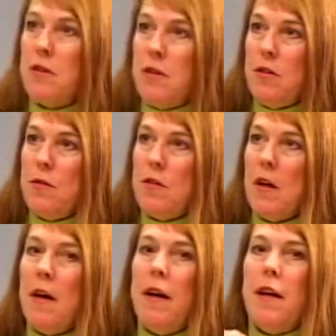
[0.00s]
use
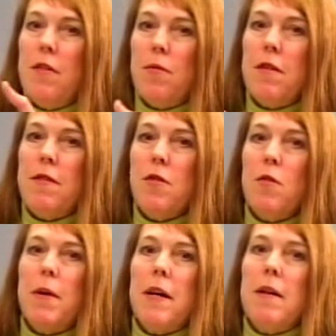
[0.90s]
is
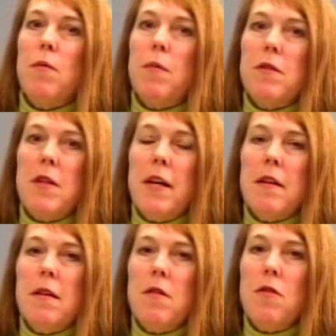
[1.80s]
reviewed by what was
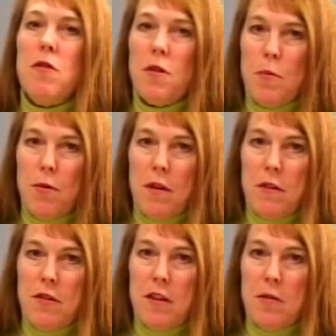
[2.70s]
then the Zoning Board
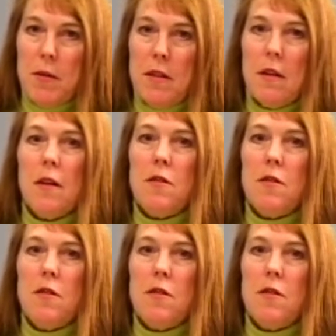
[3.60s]
of Adjustment,